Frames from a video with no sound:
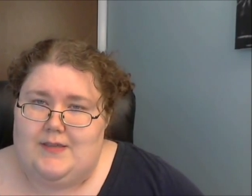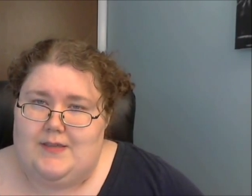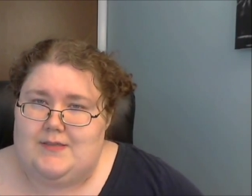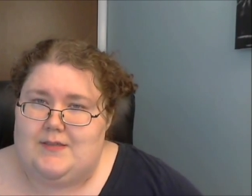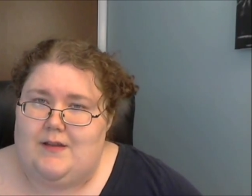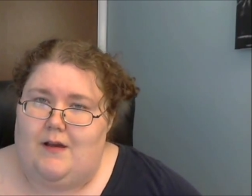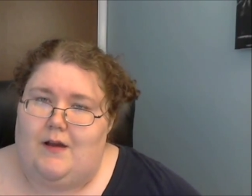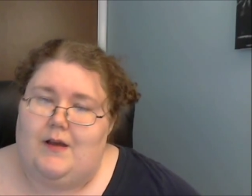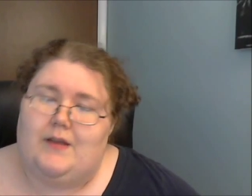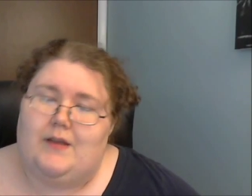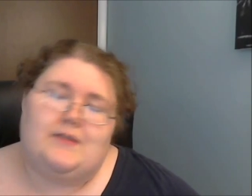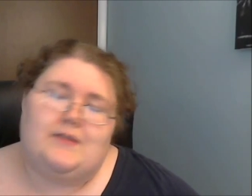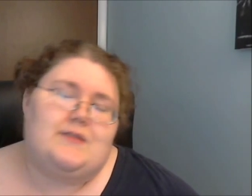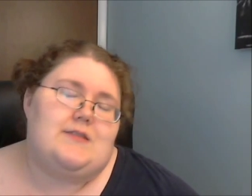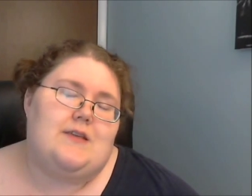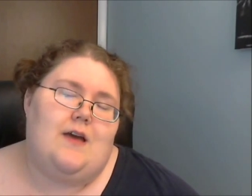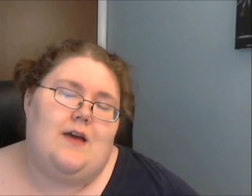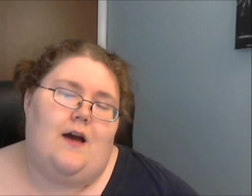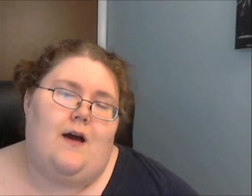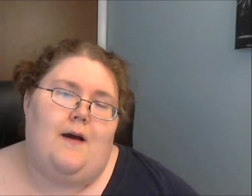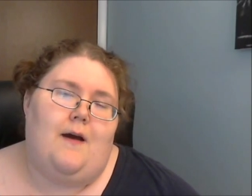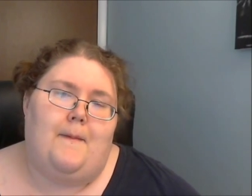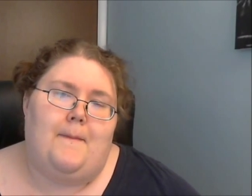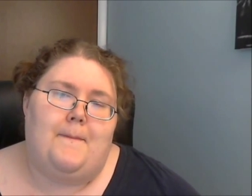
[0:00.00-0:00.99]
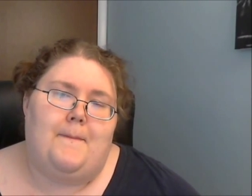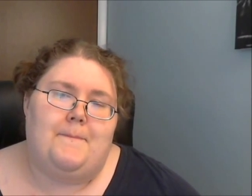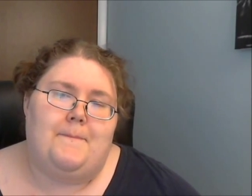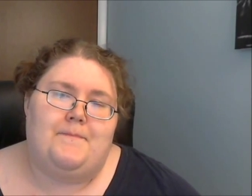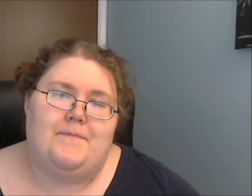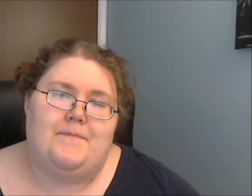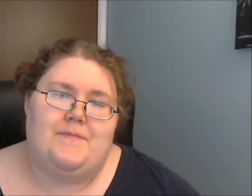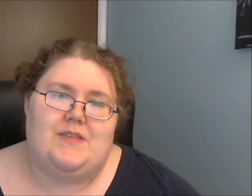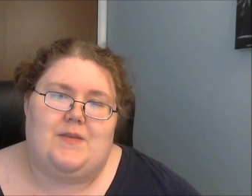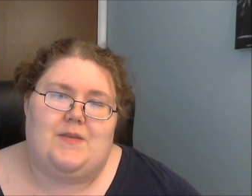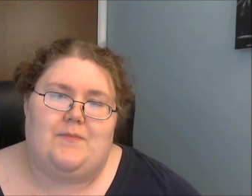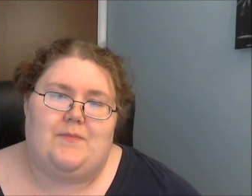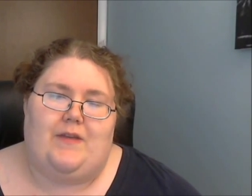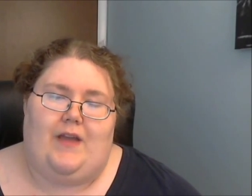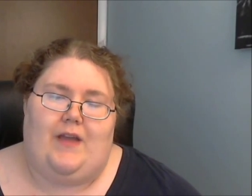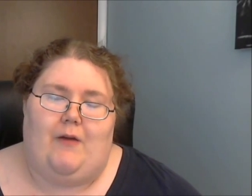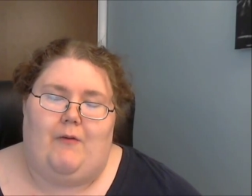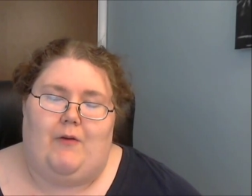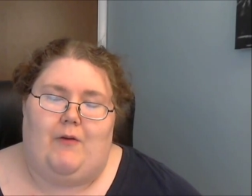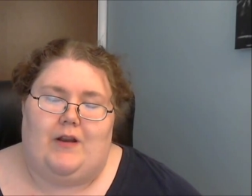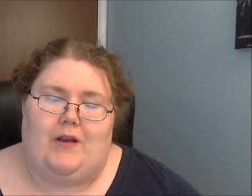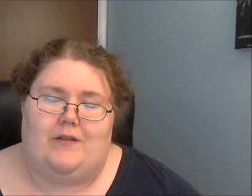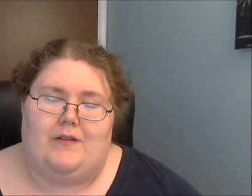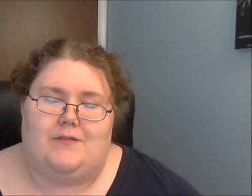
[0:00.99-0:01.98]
is not something I want